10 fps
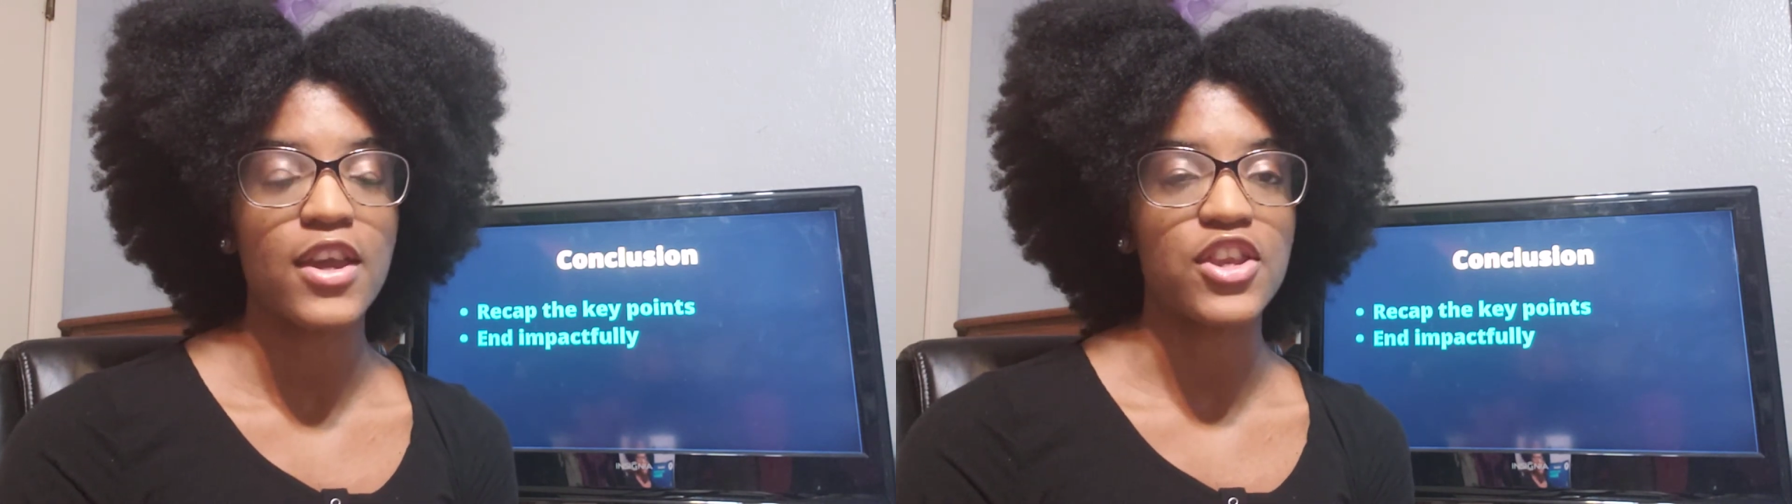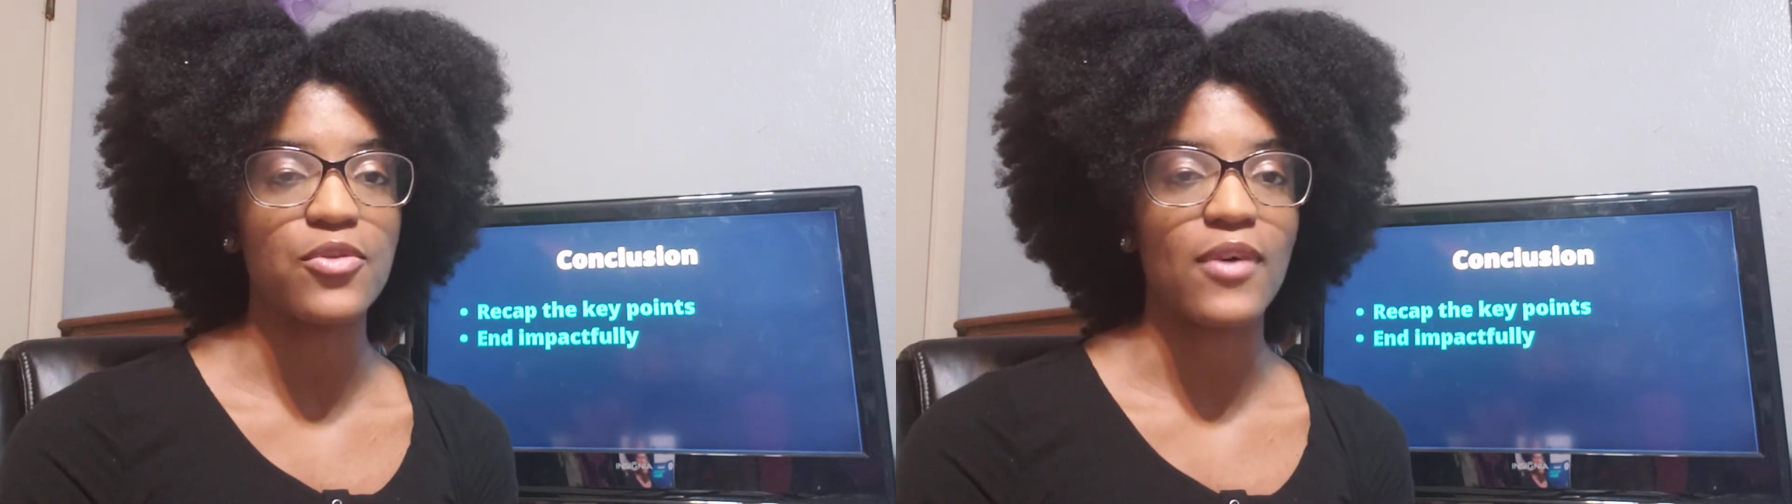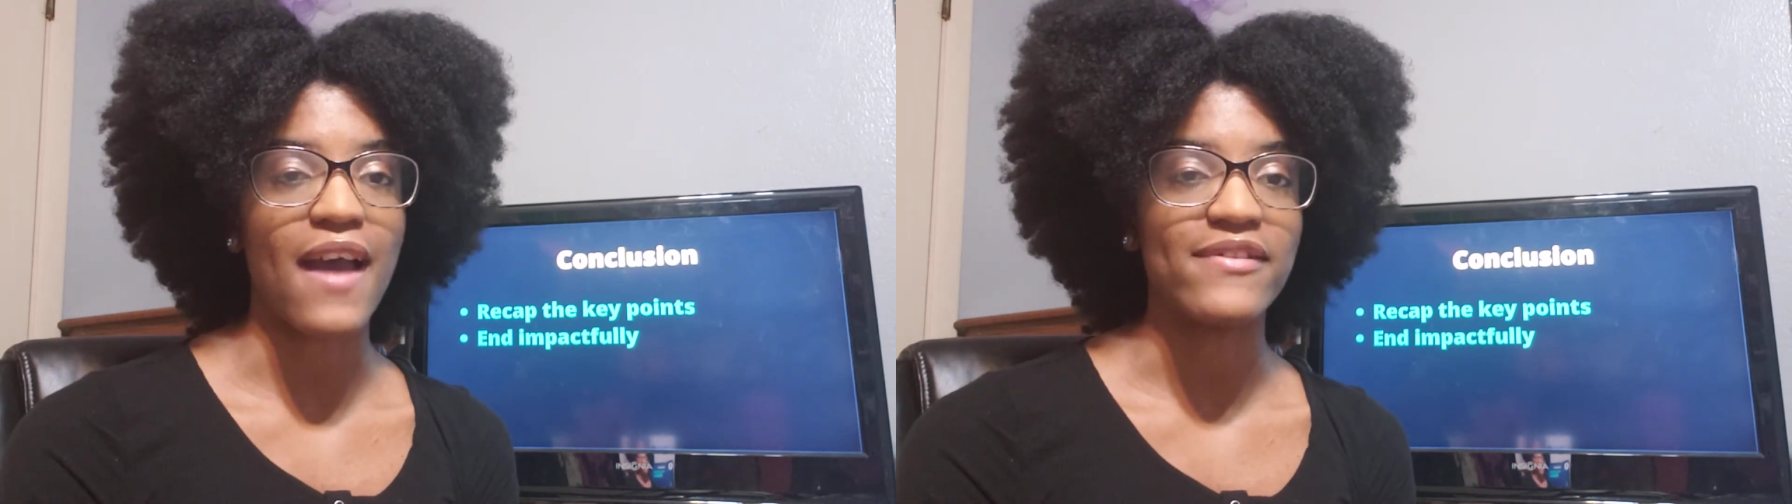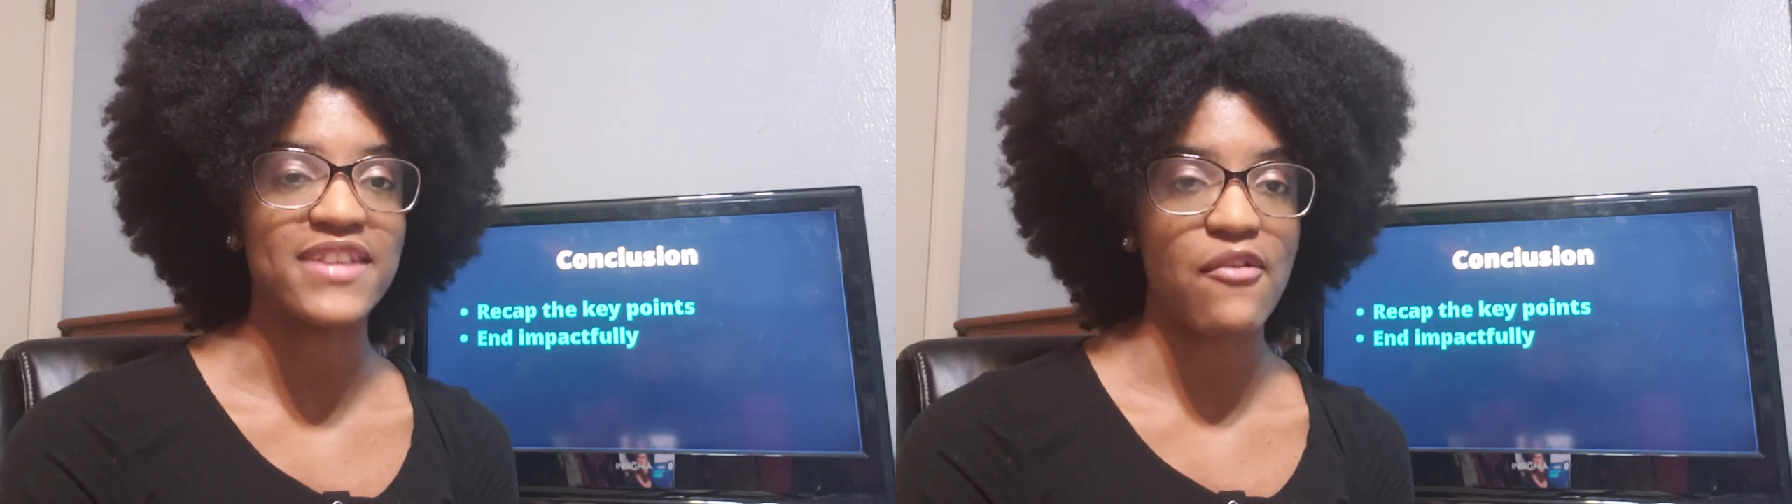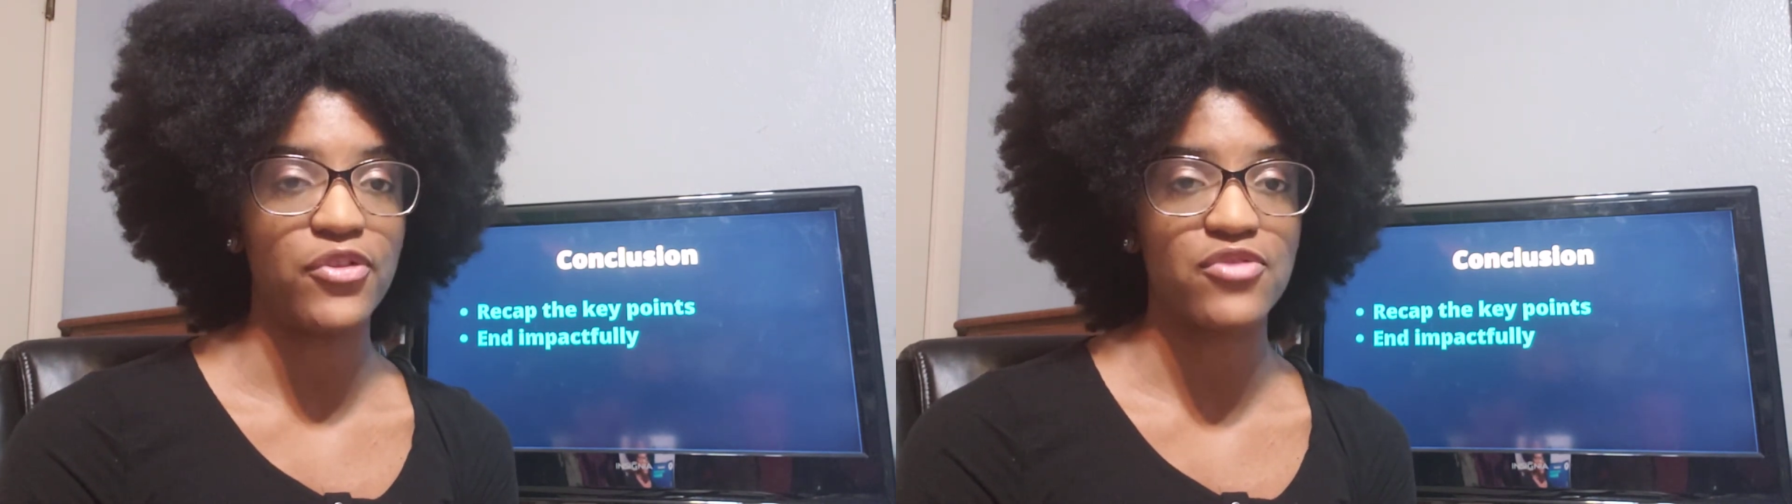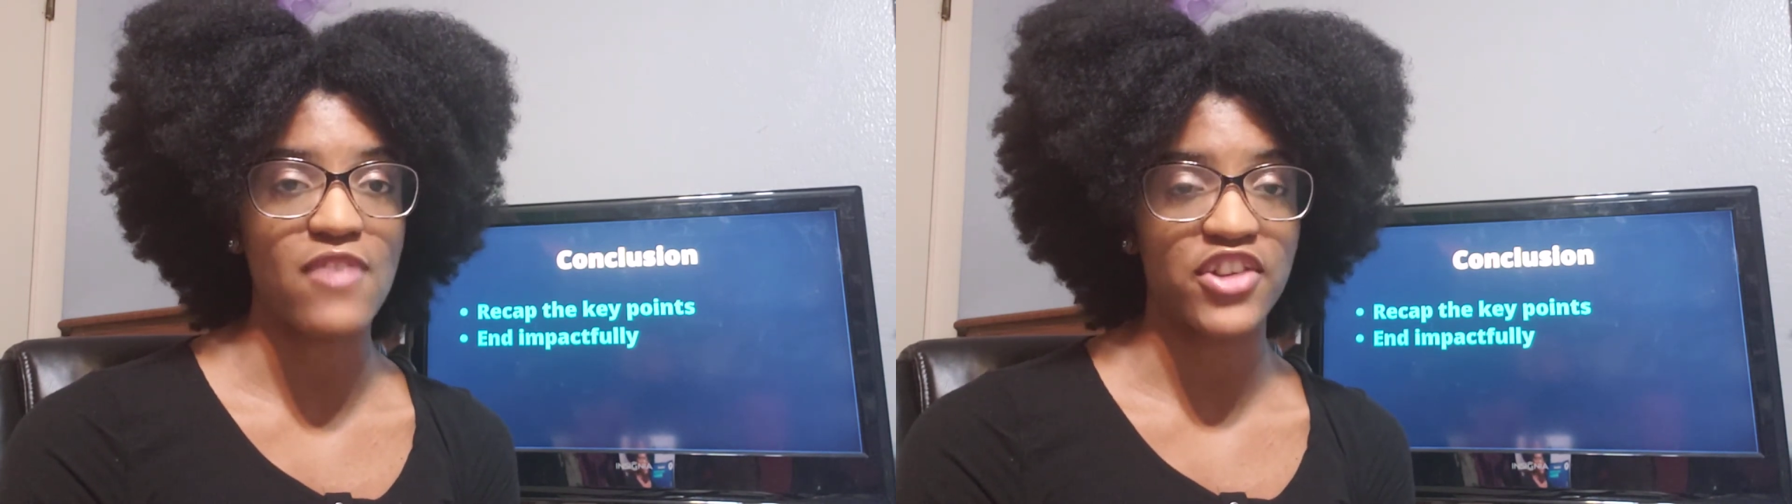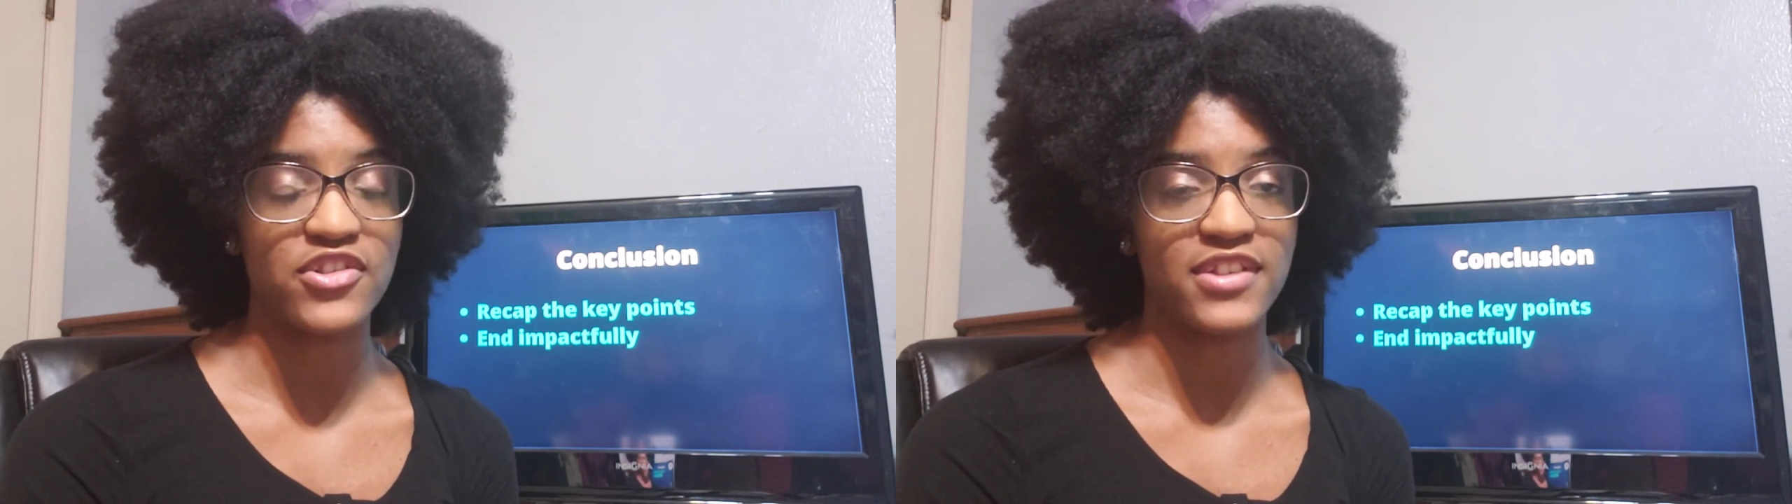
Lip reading: You will have several directions